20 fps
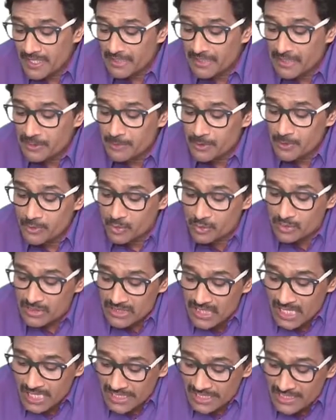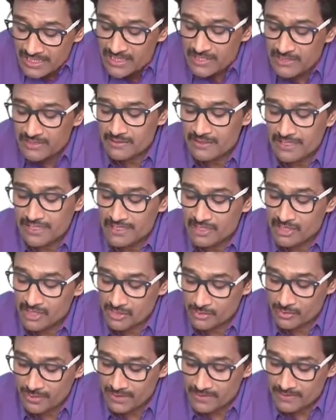it up into tinier
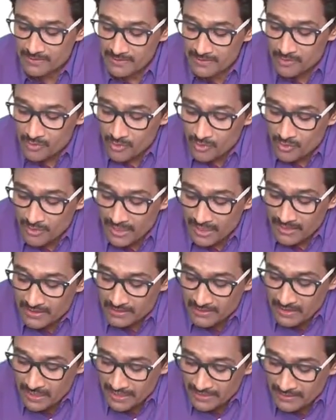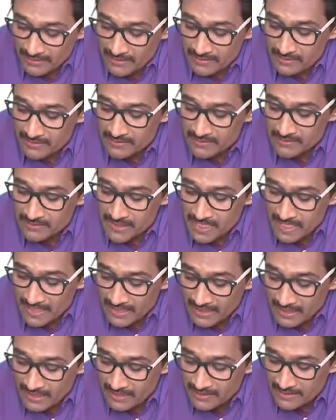intervals, so you get it like this
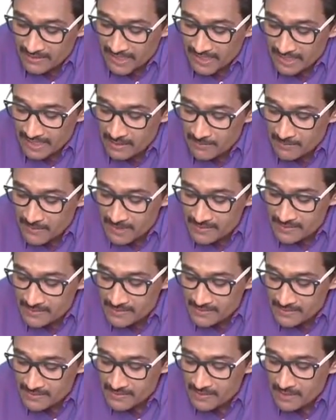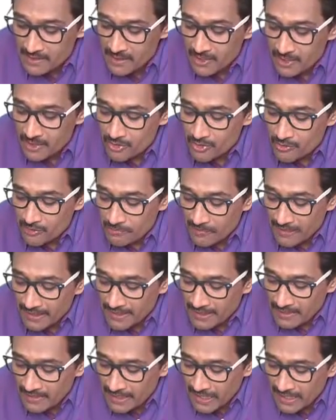daily basis, you
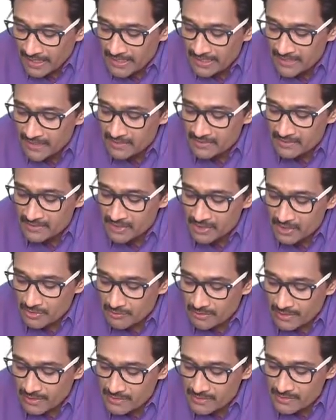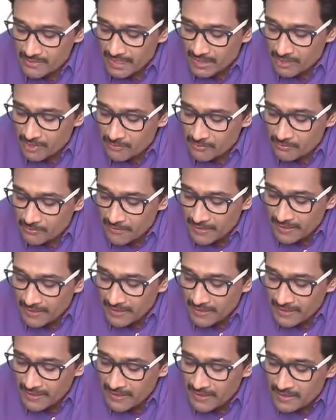find tinier intervals and you
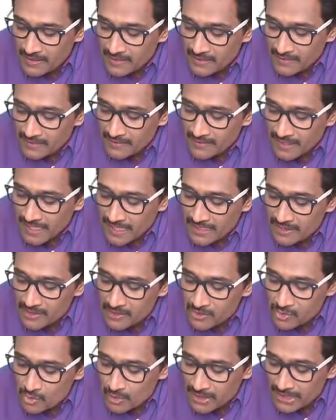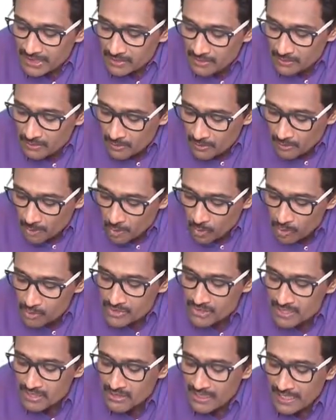find that you get a
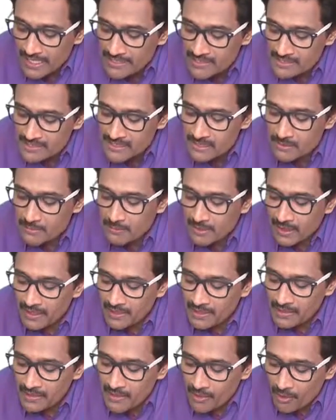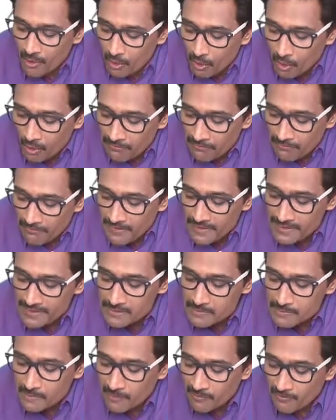closer estimate of his
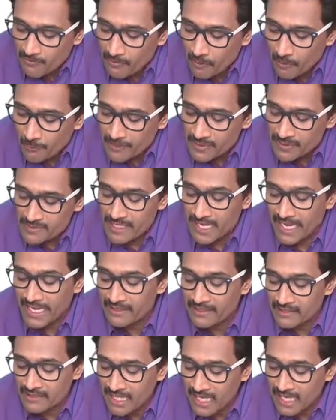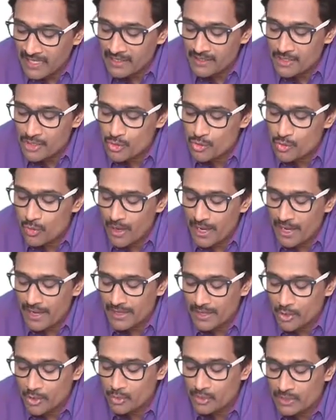performance, and then you
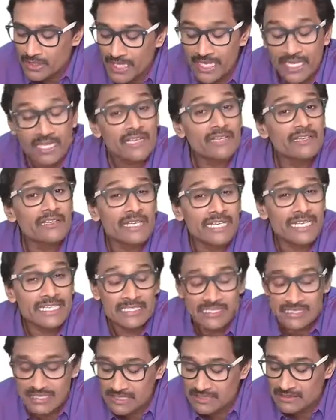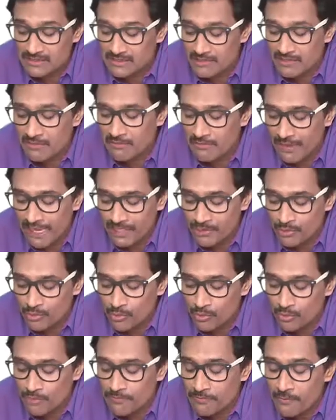take an integral
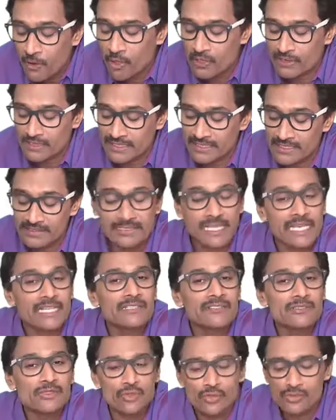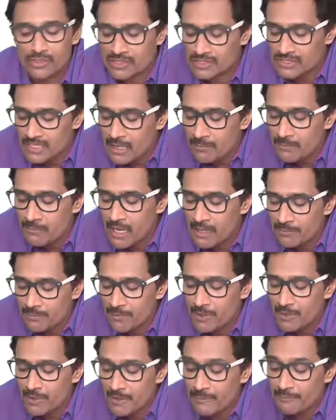value of all these. That is, you sum up
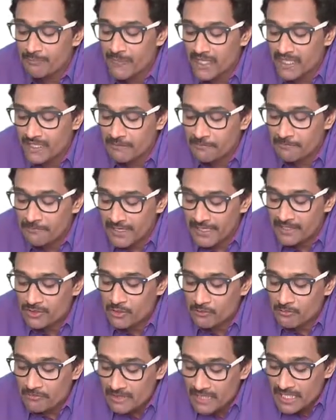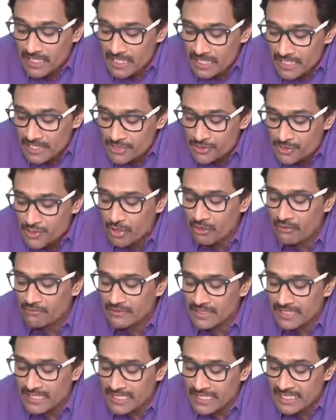the effect of each of
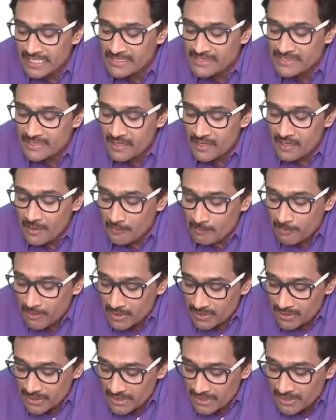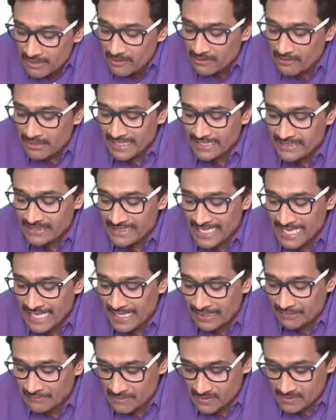these particular
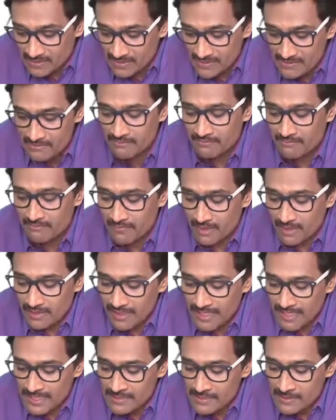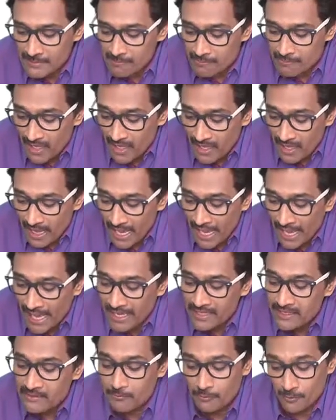exams. Yes?
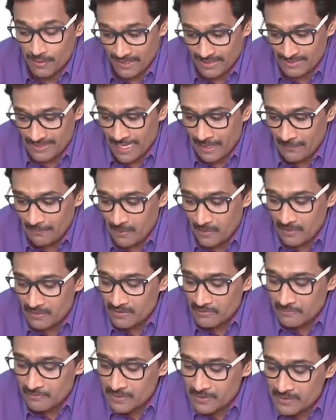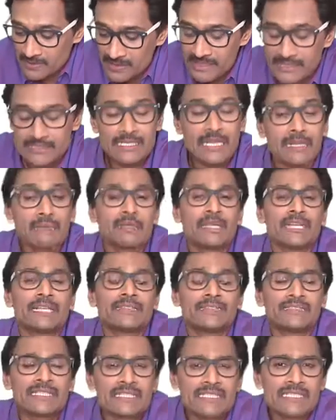And for example, in the first exam, you get
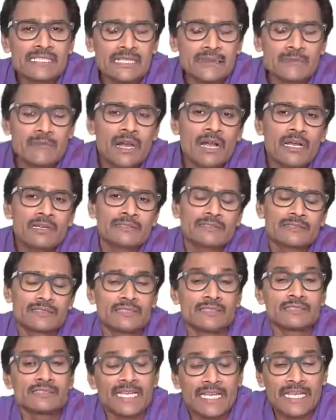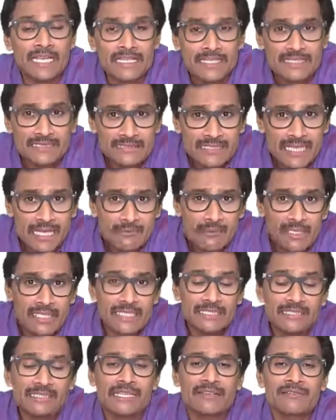60 marks. In the second exam, you
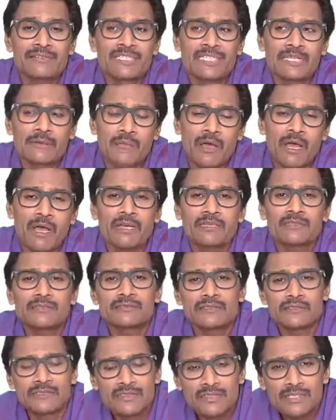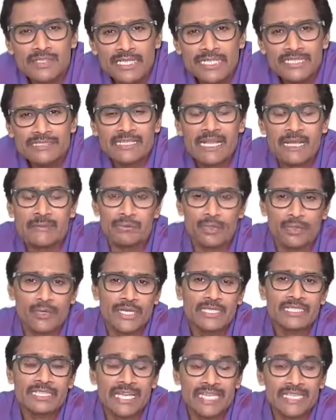get 70 marks. Third exam, you
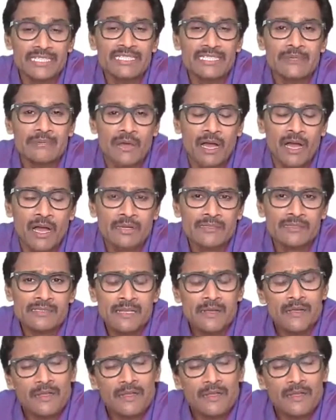get 80 marks.